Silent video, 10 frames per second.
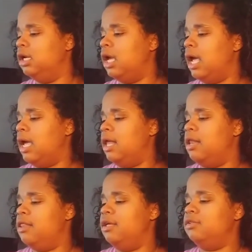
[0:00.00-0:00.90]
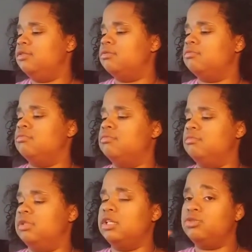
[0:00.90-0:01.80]
And
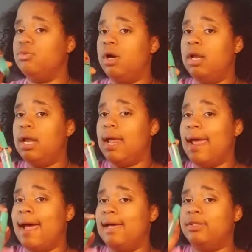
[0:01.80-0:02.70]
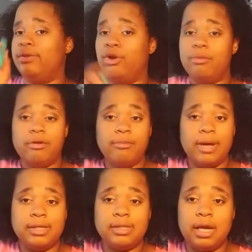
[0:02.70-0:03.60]
this one, it has a little bit of
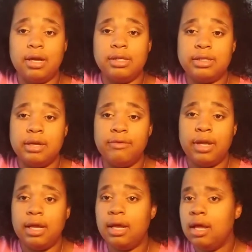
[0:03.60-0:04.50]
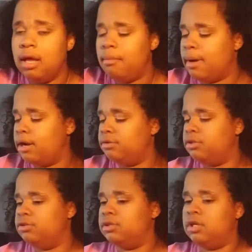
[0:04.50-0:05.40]
mascara stuff in it, but I don't
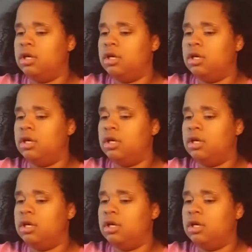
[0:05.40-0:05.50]
use it.